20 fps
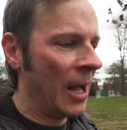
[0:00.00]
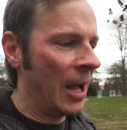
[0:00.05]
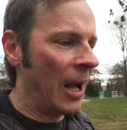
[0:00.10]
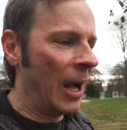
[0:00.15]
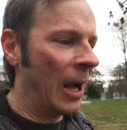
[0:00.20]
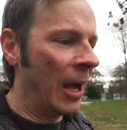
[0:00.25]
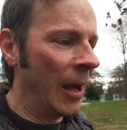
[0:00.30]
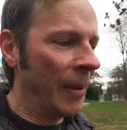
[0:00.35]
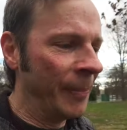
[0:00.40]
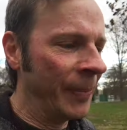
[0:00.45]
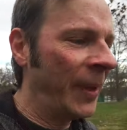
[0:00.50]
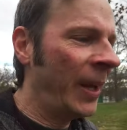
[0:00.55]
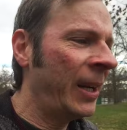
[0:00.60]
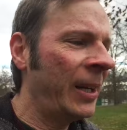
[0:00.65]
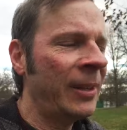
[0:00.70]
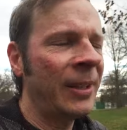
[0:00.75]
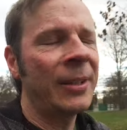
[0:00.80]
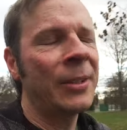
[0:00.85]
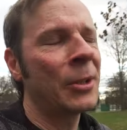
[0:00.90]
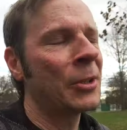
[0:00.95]
Um, and
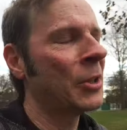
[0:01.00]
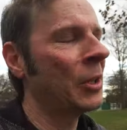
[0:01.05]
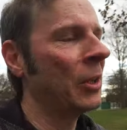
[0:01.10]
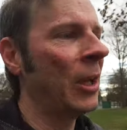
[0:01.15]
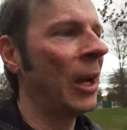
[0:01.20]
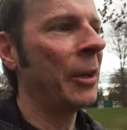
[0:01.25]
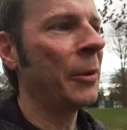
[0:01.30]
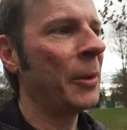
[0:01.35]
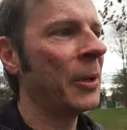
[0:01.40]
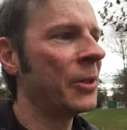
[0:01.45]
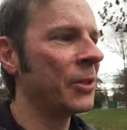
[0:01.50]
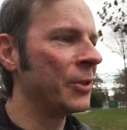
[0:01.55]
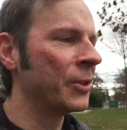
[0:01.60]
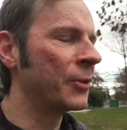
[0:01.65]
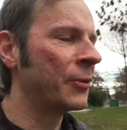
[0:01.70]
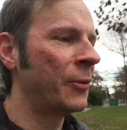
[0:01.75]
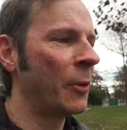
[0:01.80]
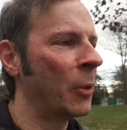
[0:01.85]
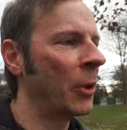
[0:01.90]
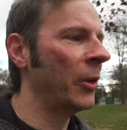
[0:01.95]
I think there's a lot of reasons
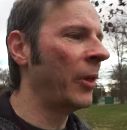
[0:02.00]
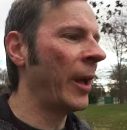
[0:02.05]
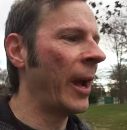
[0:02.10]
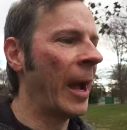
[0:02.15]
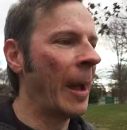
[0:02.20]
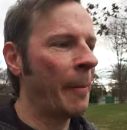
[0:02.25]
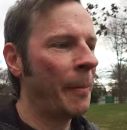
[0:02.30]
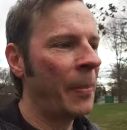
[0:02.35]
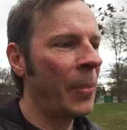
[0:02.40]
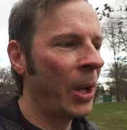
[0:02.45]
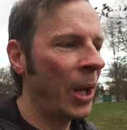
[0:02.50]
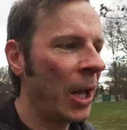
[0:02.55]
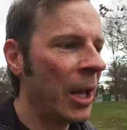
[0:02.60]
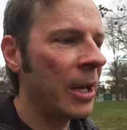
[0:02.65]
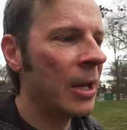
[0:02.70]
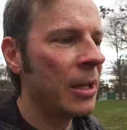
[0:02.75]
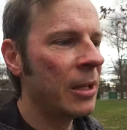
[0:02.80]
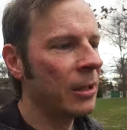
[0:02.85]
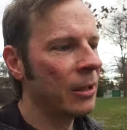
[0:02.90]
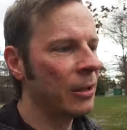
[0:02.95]
for that.
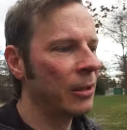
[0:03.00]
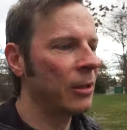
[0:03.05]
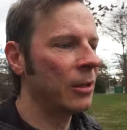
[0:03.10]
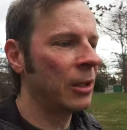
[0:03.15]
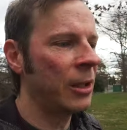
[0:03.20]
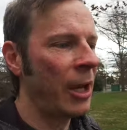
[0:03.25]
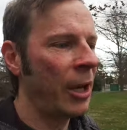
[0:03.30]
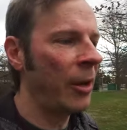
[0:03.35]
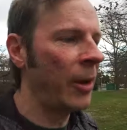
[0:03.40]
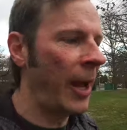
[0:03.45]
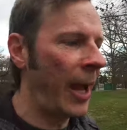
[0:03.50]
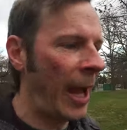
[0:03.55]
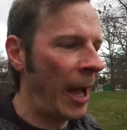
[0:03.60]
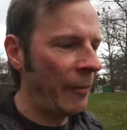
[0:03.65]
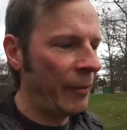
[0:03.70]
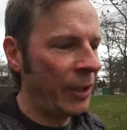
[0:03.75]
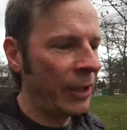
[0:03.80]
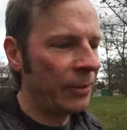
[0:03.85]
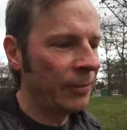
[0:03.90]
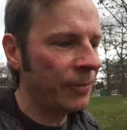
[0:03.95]
But, you know,
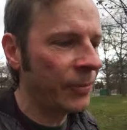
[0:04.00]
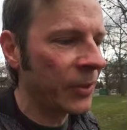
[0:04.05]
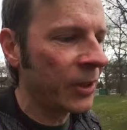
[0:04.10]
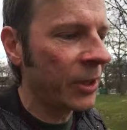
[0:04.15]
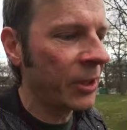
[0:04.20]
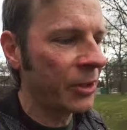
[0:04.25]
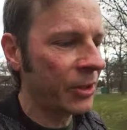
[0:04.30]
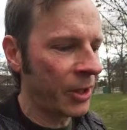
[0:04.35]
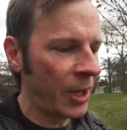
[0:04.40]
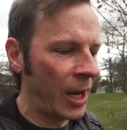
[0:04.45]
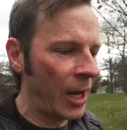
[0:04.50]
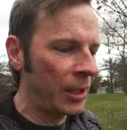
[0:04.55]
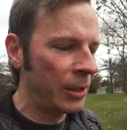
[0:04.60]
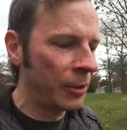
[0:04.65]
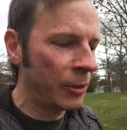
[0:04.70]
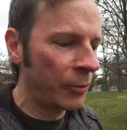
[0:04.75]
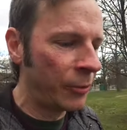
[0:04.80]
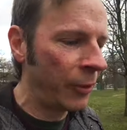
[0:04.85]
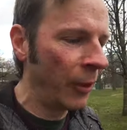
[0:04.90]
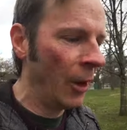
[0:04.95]
having this kind
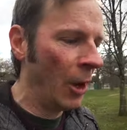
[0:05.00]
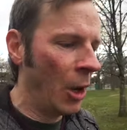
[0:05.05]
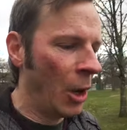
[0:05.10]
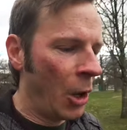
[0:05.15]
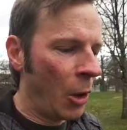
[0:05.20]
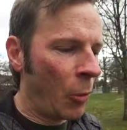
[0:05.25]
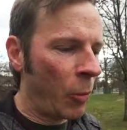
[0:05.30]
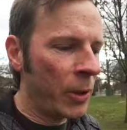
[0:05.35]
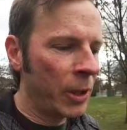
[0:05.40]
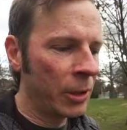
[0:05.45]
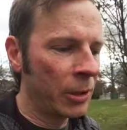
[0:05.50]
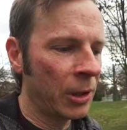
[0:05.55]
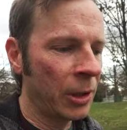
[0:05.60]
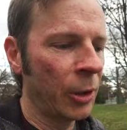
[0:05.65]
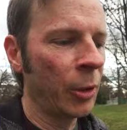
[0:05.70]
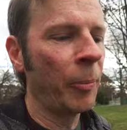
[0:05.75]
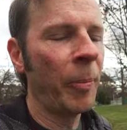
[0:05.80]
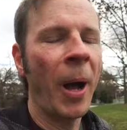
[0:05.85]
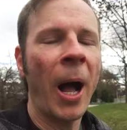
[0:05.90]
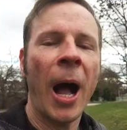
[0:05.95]
of weird
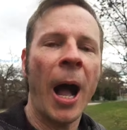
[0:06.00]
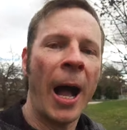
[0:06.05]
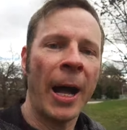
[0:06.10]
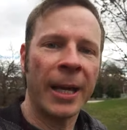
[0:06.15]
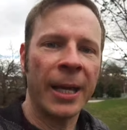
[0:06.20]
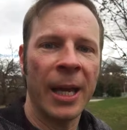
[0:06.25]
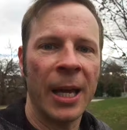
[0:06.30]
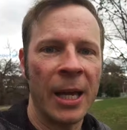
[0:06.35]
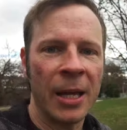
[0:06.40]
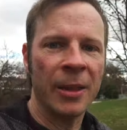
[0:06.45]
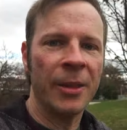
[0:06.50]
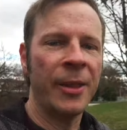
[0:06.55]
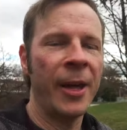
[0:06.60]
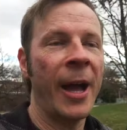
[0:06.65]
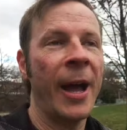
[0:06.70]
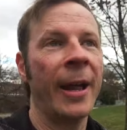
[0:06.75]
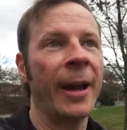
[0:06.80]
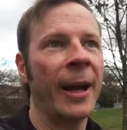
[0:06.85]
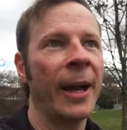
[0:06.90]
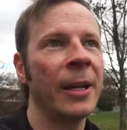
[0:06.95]
little pocket
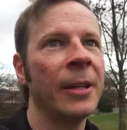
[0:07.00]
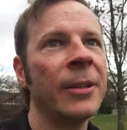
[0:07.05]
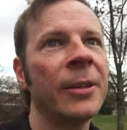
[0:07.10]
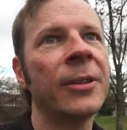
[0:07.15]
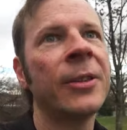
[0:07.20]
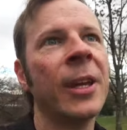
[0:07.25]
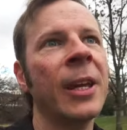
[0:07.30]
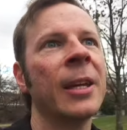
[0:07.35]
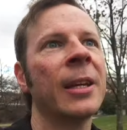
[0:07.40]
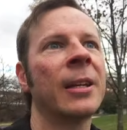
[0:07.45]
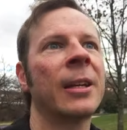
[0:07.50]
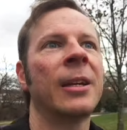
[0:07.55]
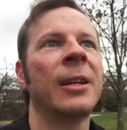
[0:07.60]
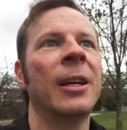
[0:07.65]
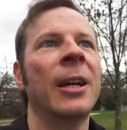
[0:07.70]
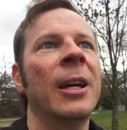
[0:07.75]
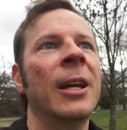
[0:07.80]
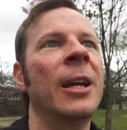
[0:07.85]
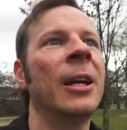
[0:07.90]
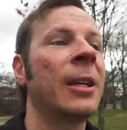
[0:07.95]
that I think
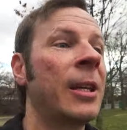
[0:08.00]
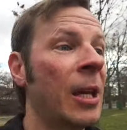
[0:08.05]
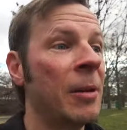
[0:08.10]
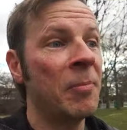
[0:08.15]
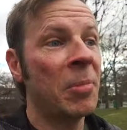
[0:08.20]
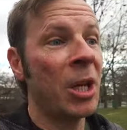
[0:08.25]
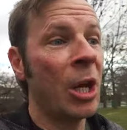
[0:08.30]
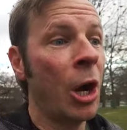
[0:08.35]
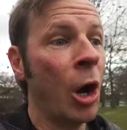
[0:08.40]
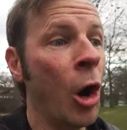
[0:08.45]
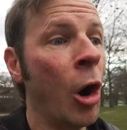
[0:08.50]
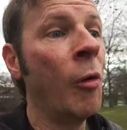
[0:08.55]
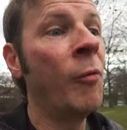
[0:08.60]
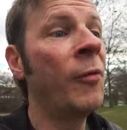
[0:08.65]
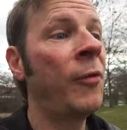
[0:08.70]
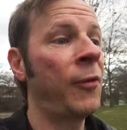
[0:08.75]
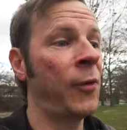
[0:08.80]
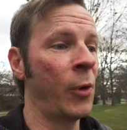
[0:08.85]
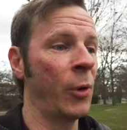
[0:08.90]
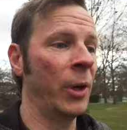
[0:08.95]
can be a
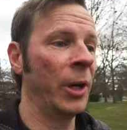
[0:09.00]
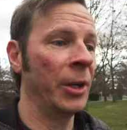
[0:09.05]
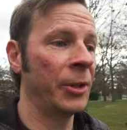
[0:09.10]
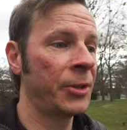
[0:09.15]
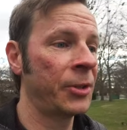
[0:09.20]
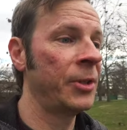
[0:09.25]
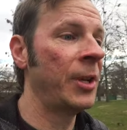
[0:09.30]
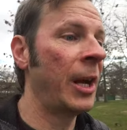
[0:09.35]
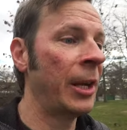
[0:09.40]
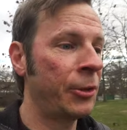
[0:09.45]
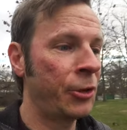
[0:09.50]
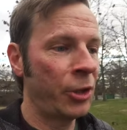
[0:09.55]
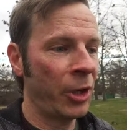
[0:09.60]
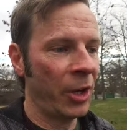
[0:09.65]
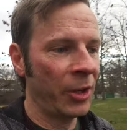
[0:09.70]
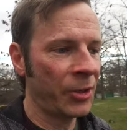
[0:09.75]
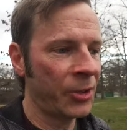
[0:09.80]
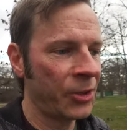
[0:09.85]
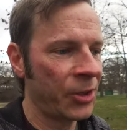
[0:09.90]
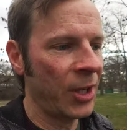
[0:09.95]
home for us, not
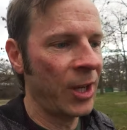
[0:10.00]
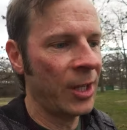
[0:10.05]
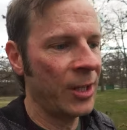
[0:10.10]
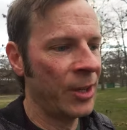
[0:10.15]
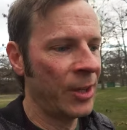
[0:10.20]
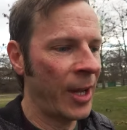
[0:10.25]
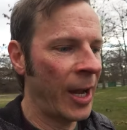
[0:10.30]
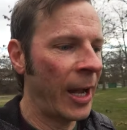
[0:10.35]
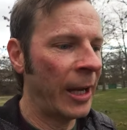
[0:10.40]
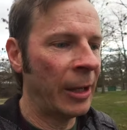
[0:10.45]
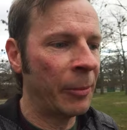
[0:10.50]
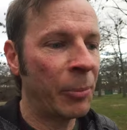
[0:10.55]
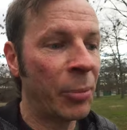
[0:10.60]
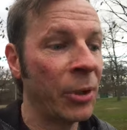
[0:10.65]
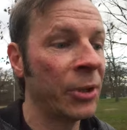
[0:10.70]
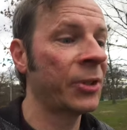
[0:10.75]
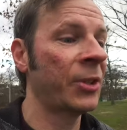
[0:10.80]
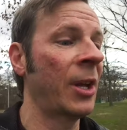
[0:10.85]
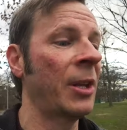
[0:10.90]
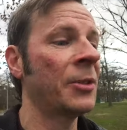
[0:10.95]
just in that it
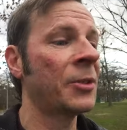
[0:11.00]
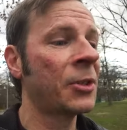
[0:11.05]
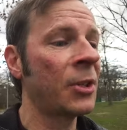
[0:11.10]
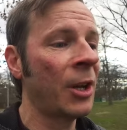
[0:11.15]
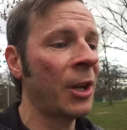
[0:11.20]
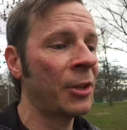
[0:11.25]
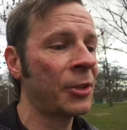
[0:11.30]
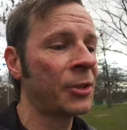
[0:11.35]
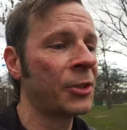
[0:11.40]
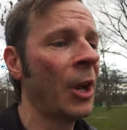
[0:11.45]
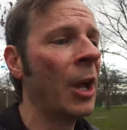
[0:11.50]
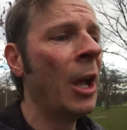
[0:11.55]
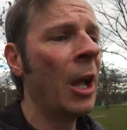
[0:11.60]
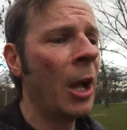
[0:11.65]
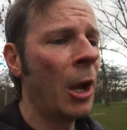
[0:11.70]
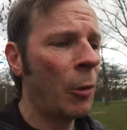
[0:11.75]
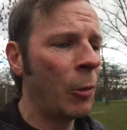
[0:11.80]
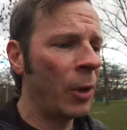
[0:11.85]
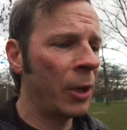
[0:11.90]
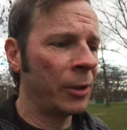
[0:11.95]
presents us
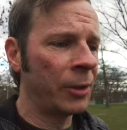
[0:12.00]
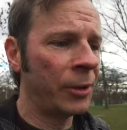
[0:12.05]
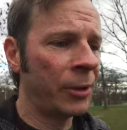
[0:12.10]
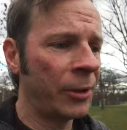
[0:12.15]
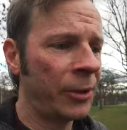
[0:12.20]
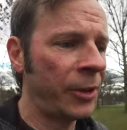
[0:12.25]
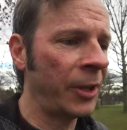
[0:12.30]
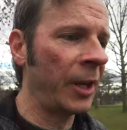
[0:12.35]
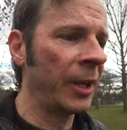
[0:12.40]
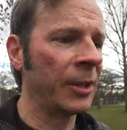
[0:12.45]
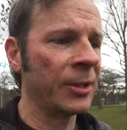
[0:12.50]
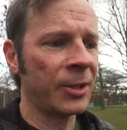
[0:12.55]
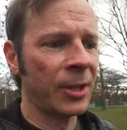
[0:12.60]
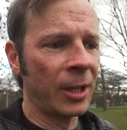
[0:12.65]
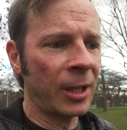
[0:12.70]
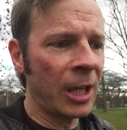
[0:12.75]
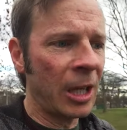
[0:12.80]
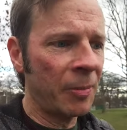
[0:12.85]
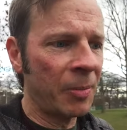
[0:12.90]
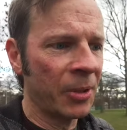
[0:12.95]
with things
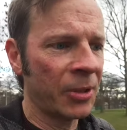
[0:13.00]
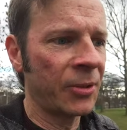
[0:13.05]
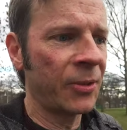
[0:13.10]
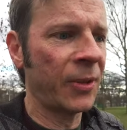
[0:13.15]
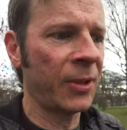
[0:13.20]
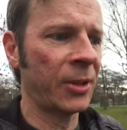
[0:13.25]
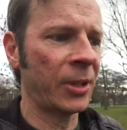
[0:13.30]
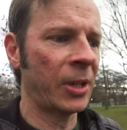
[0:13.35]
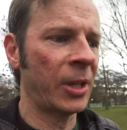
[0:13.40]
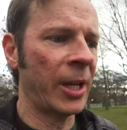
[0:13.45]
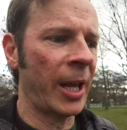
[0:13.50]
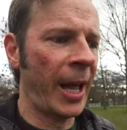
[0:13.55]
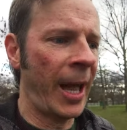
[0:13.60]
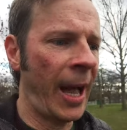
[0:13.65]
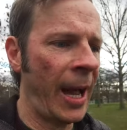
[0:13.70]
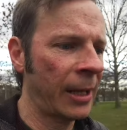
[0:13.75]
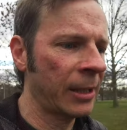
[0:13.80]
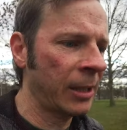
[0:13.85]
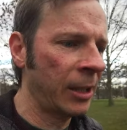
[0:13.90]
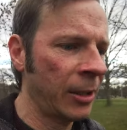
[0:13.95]
that keep us physically
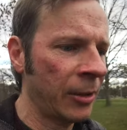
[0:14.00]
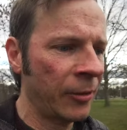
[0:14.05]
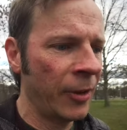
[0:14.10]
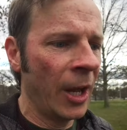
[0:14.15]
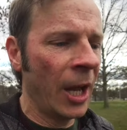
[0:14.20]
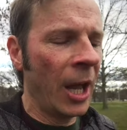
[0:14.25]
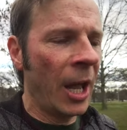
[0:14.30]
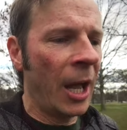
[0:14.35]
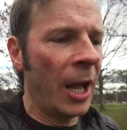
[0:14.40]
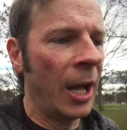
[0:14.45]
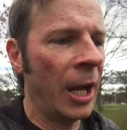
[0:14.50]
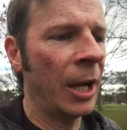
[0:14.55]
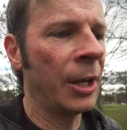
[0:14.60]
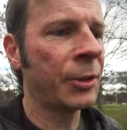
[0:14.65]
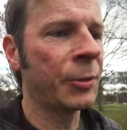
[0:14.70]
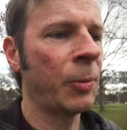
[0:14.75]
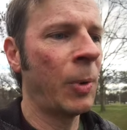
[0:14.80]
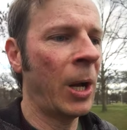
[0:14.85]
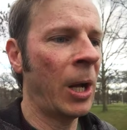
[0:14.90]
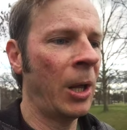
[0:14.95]
active,
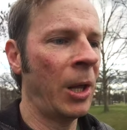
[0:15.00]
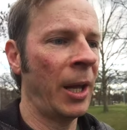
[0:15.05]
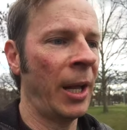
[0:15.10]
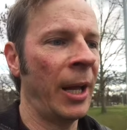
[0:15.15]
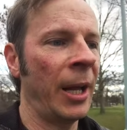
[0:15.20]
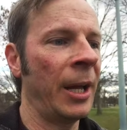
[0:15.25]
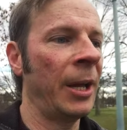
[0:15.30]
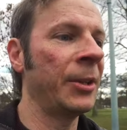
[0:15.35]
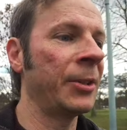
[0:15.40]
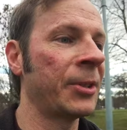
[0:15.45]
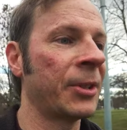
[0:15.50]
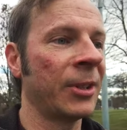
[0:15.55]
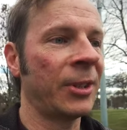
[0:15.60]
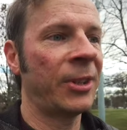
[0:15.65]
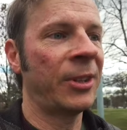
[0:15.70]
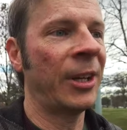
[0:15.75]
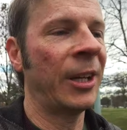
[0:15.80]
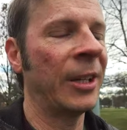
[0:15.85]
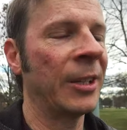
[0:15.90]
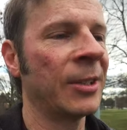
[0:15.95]
as well as
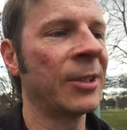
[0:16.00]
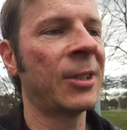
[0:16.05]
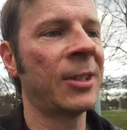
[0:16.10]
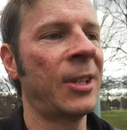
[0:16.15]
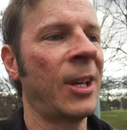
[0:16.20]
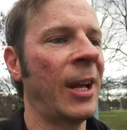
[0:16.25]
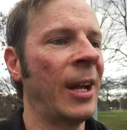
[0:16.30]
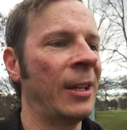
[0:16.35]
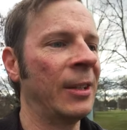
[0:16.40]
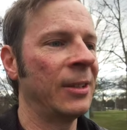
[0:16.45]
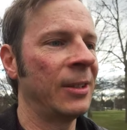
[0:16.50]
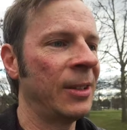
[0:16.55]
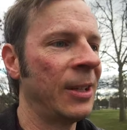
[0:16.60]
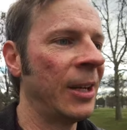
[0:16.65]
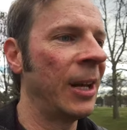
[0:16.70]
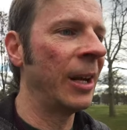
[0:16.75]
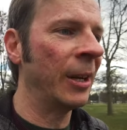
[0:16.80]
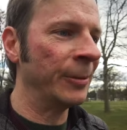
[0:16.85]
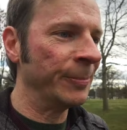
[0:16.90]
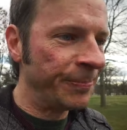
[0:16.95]
things that,
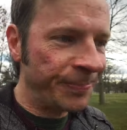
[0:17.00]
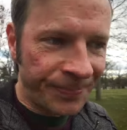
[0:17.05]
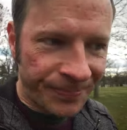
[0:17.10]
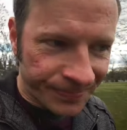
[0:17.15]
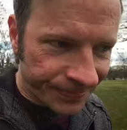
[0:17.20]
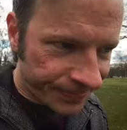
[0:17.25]
you know,